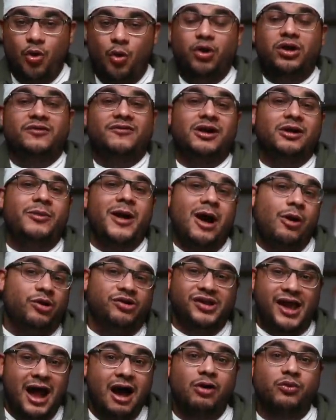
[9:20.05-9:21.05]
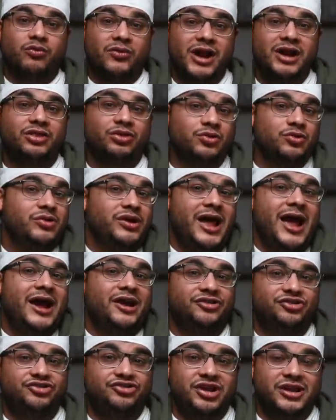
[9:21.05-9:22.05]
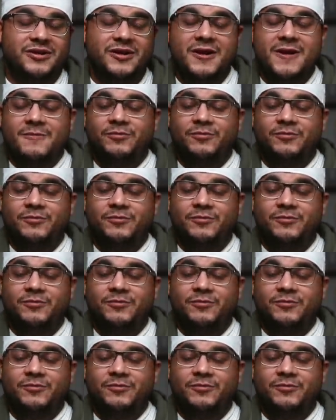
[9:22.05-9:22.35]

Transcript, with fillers: or develop powers outright through an X gene.